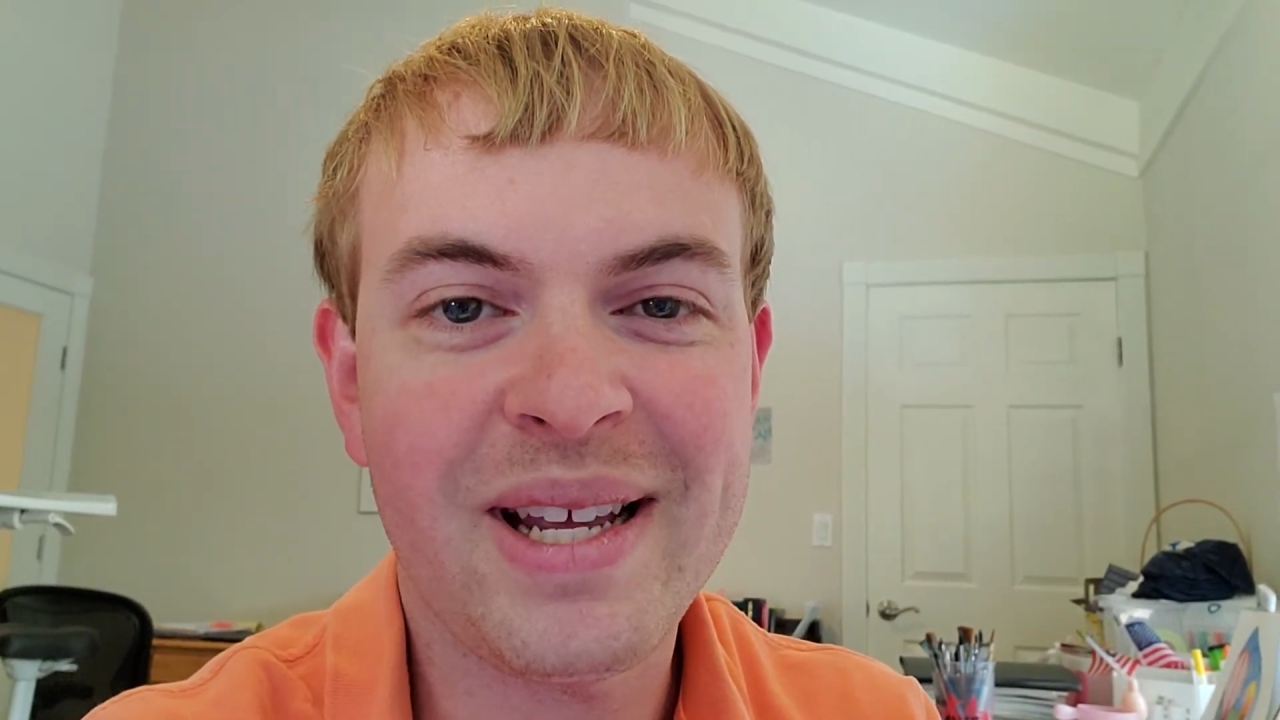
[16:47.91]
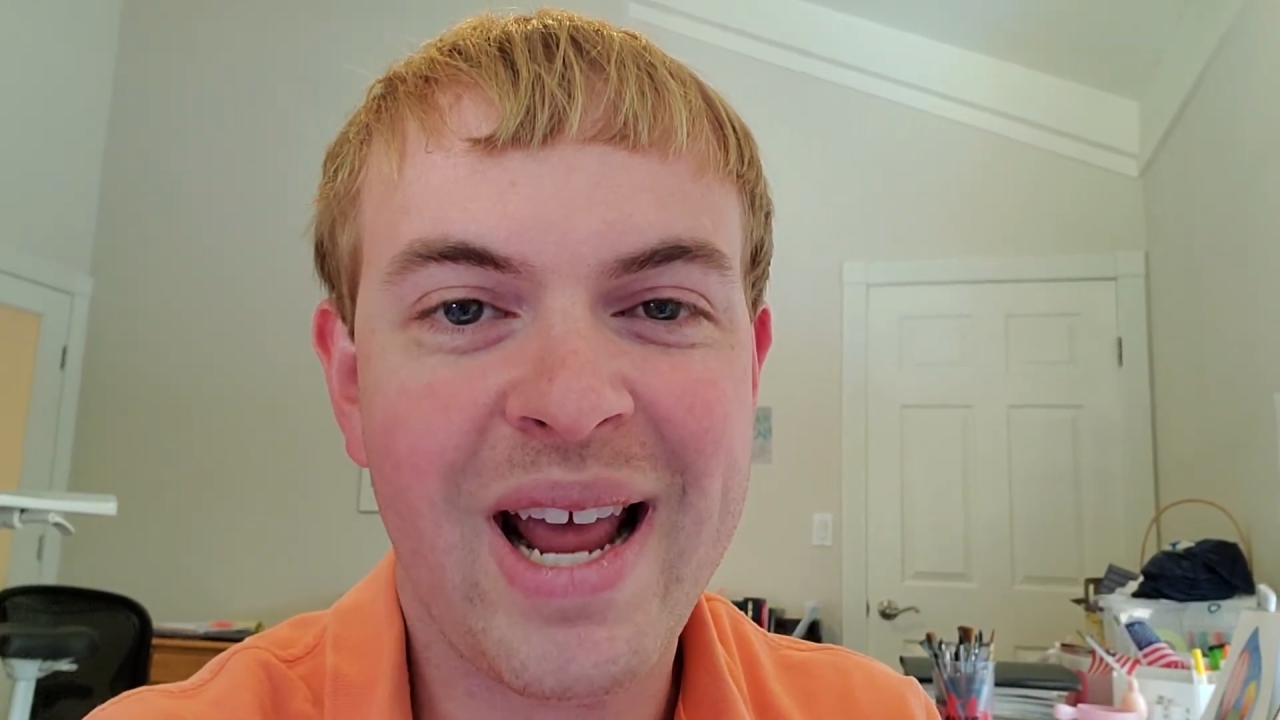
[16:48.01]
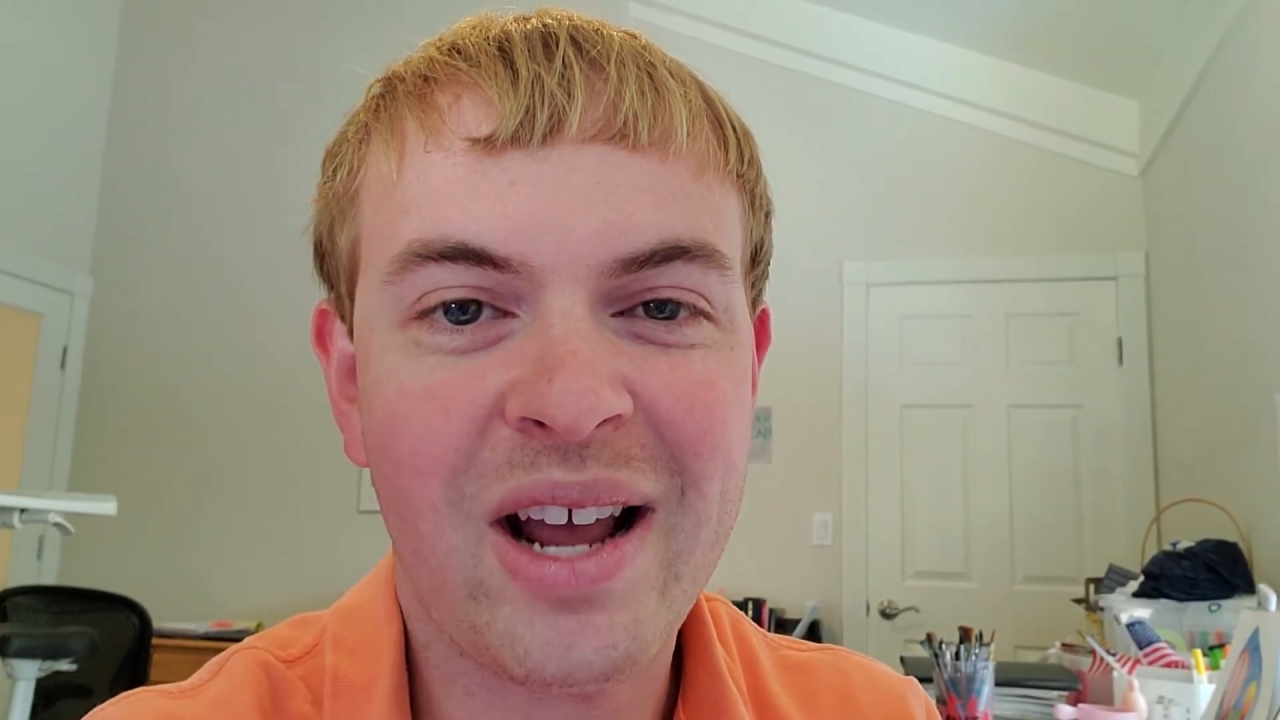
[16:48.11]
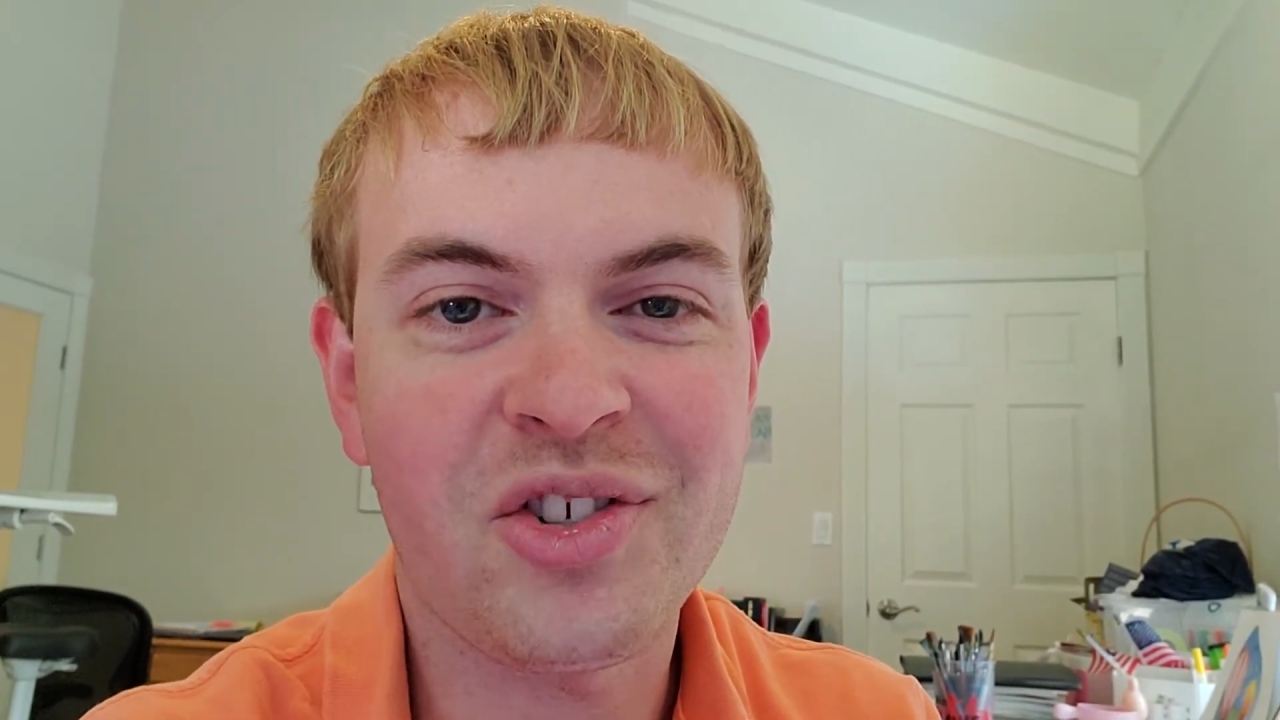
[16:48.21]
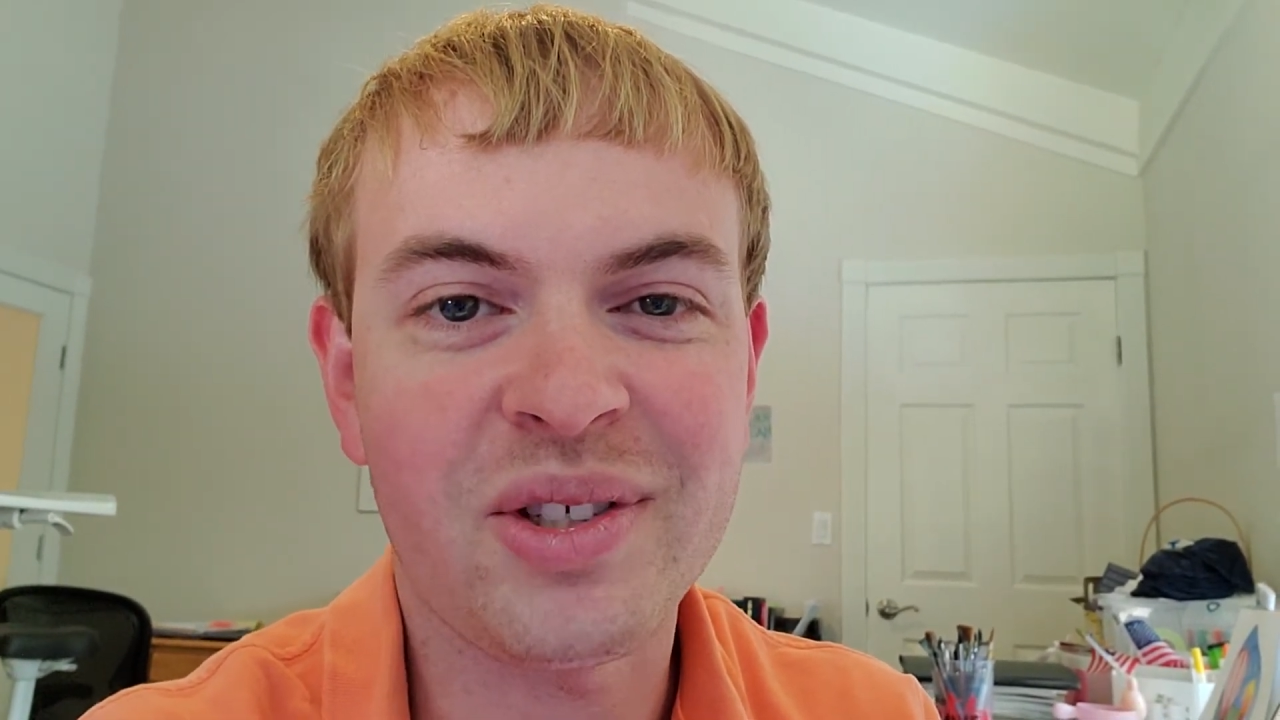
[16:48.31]
and
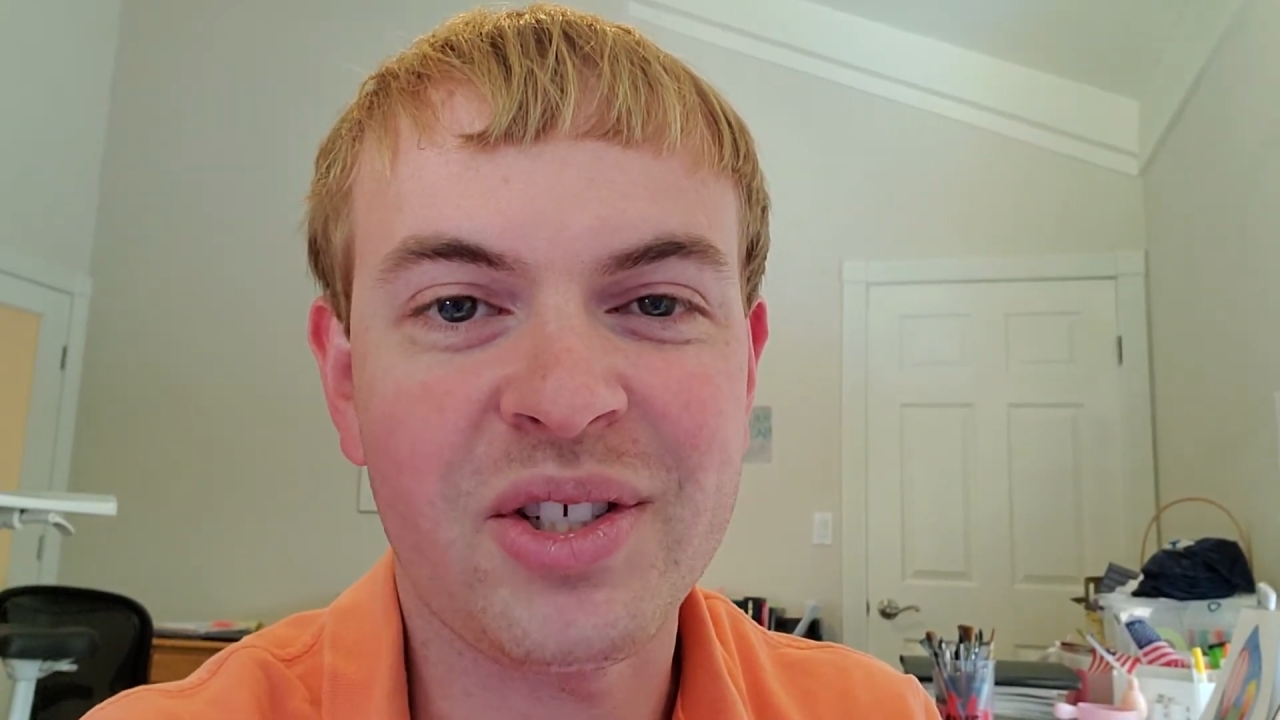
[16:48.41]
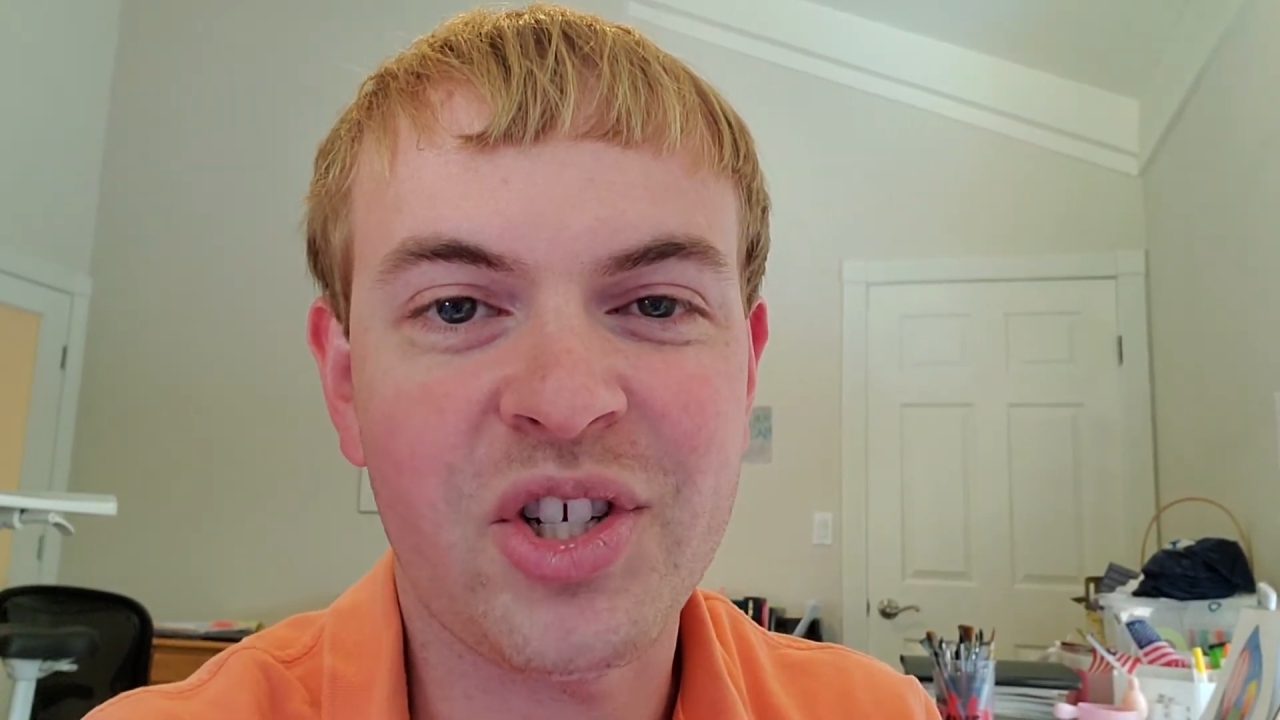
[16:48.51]
actually